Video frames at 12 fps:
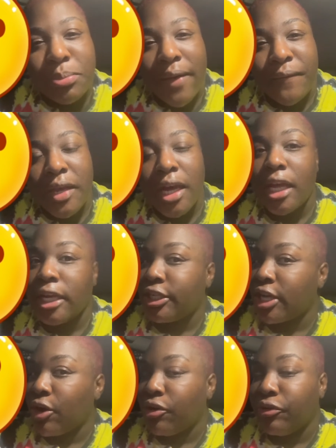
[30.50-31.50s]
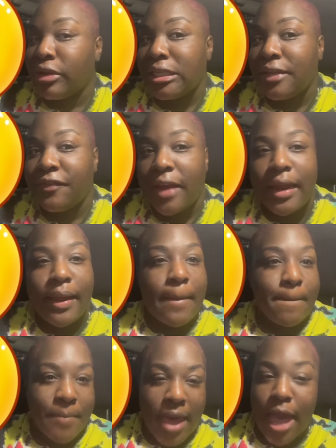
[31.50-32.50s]
yeah it's y'all girl she say and i am
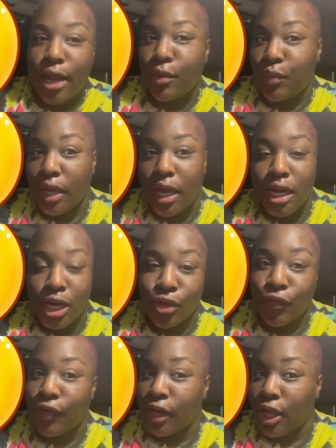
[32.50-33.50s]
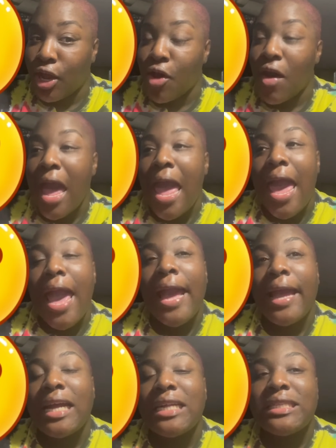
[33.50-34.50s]
back with another video
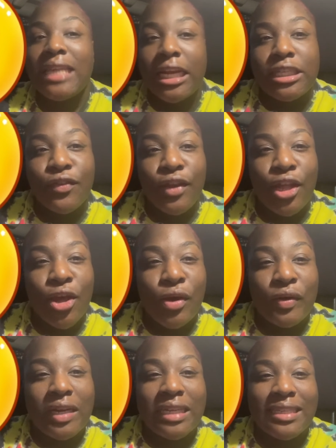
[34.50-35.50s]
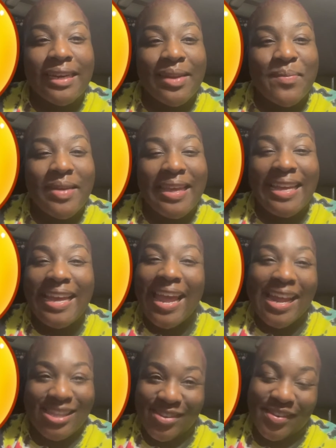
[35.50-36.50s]
and today's video is gonna be
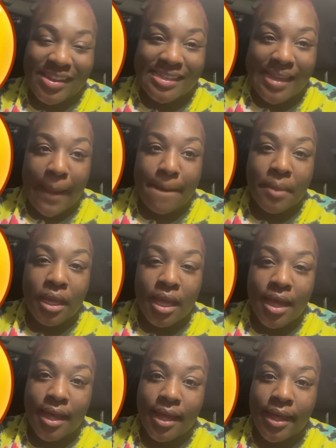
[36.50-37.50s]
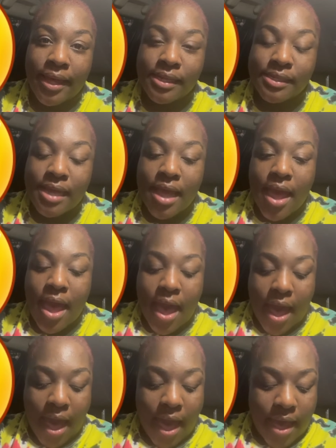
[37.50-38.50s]
interesting because
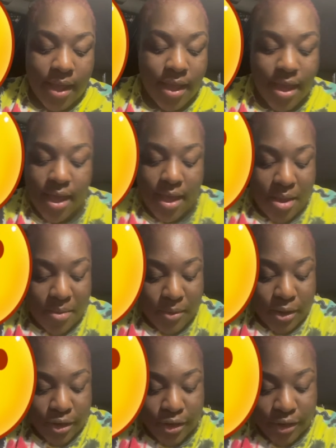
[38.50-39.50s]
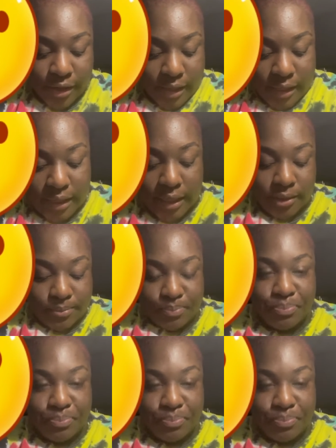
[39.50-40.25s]
i am currently